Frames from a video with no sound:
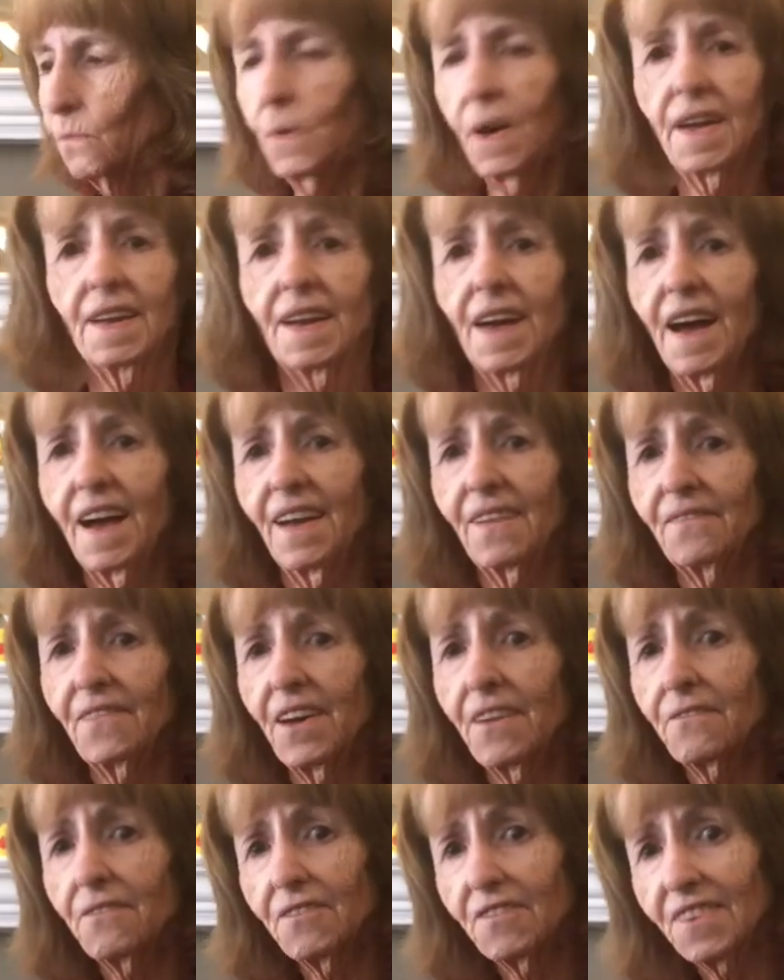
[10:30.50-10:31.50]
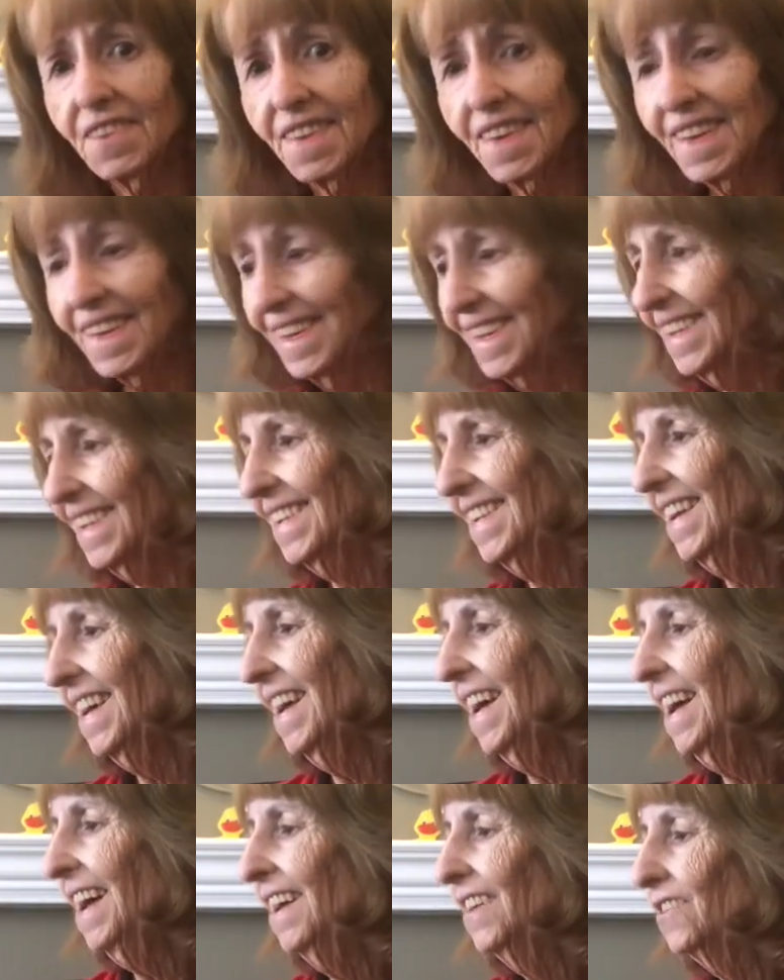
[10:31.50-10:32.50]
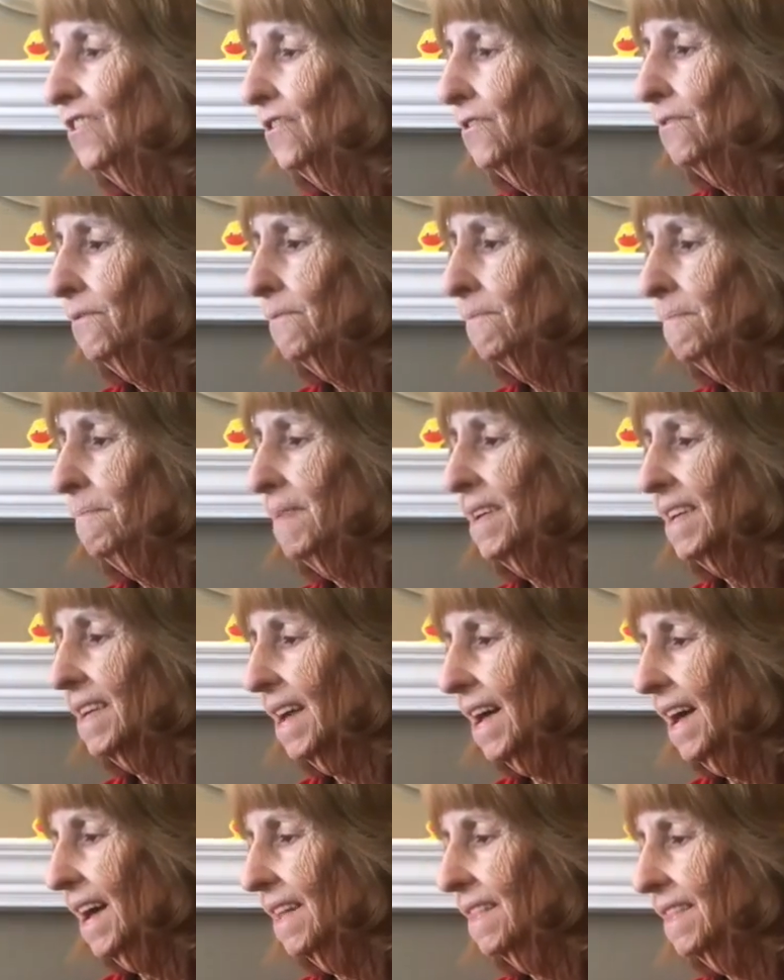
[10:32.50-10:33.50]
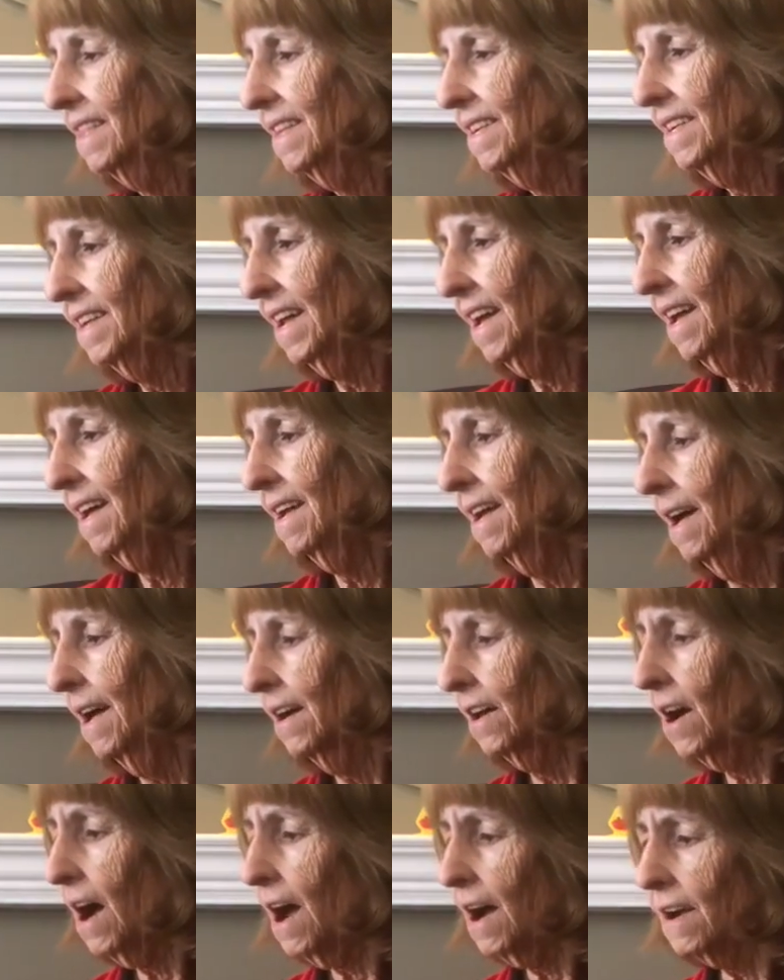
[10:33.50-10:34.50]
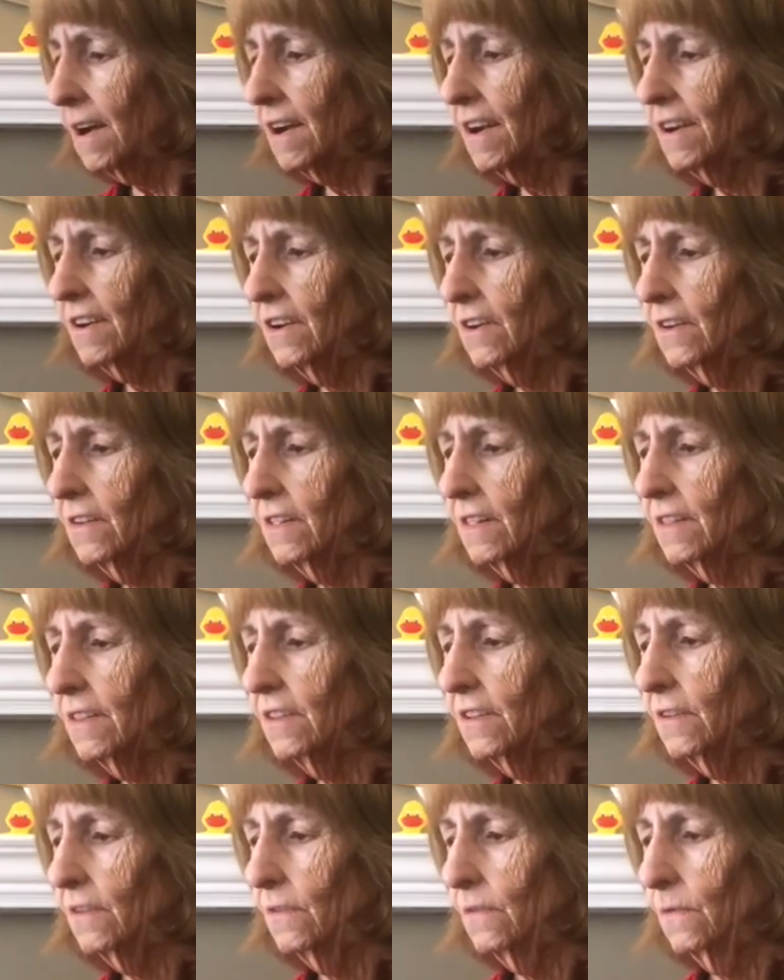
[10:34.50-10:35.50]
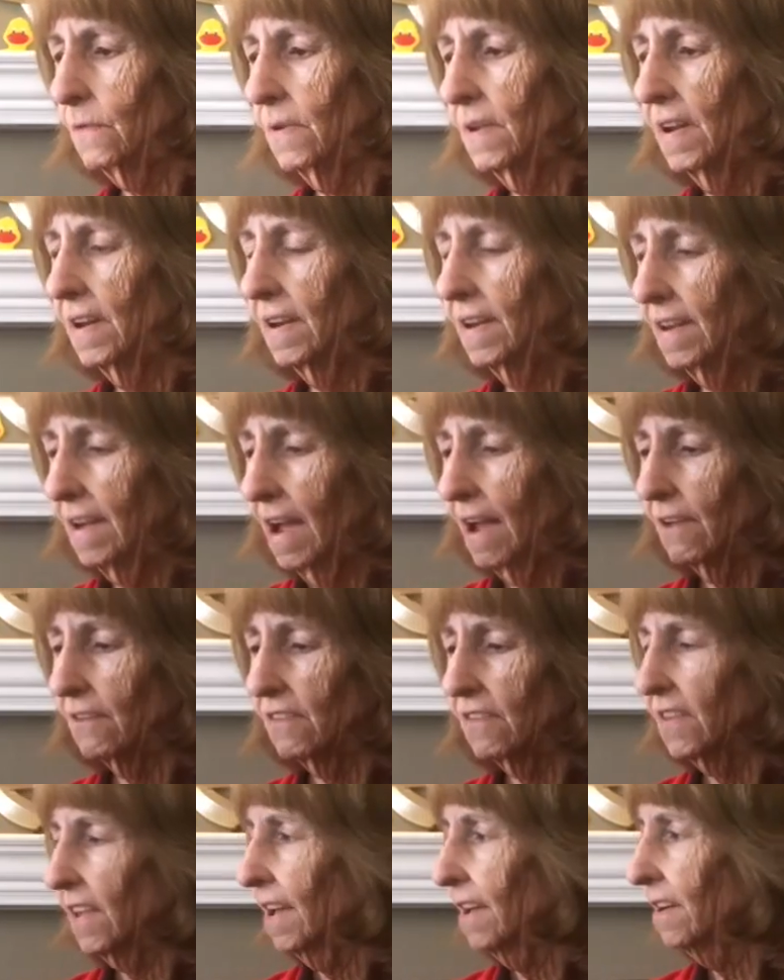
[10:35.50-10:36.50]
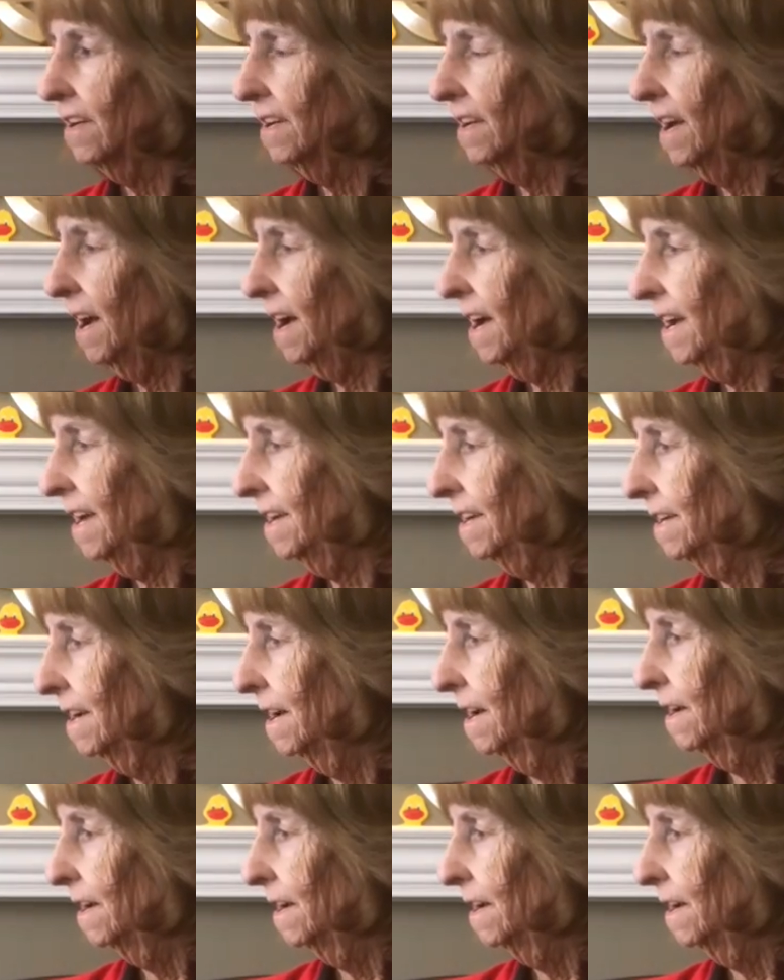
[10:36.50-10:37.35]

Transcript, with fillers: one I've ever seen. You began the day. Cock-a-doodle-doo. Now say goodnight.